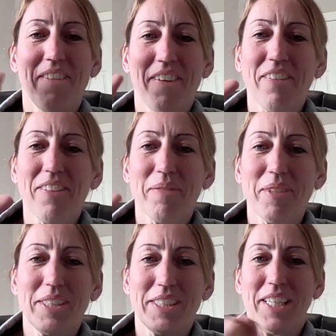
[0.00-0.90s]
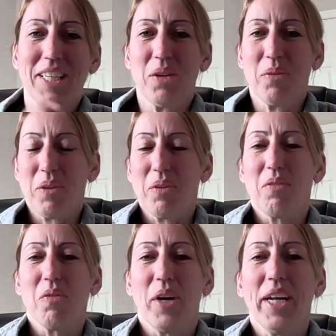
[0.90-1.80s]
5th mistake you want to
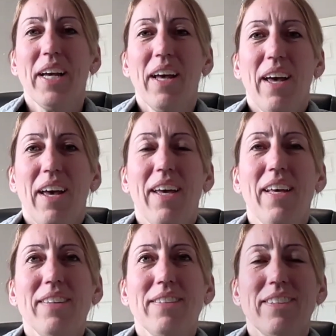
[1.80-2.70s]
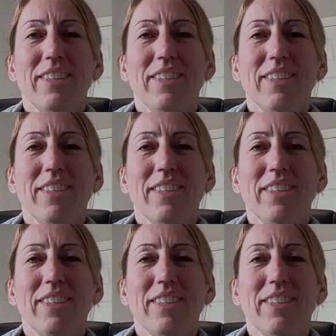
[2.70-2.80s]
avoid is